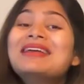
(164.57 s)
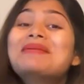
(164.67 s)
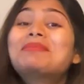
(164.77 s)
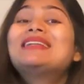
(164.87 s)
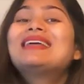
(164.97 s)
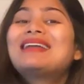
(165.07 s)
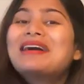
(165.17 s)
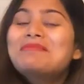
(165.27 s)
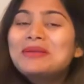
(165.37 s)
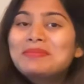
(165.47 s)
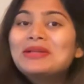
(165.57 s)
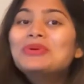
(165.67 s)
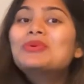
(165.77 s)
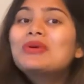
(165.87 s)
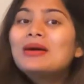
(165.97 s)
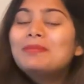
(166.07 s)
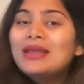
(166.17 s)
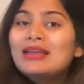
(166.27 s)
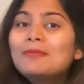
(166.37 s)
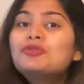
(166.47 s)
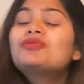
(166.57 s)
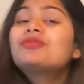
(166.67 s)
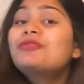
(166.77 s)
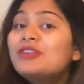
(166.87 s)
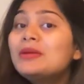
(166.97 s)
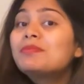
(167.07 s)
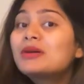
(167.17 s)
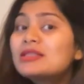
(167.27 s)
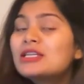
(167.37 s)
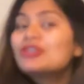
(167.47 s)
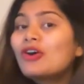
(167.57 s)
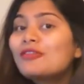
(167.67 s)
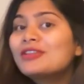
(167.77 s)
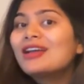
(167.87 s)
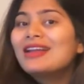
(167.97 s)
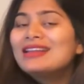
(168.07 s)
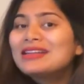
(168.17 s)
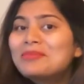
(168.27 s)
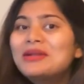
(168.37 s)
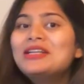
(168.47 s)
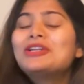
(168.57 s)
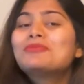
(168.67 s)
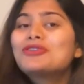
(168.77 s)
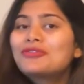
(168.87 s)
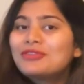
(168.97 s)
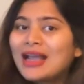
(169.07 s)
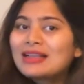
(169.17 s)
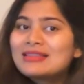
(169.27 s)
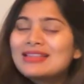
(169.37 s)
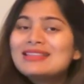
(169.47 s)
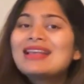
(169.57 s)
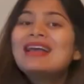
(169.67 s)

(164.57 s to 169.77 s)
But there are people who are paying up to 50% of their income in terms of taxes.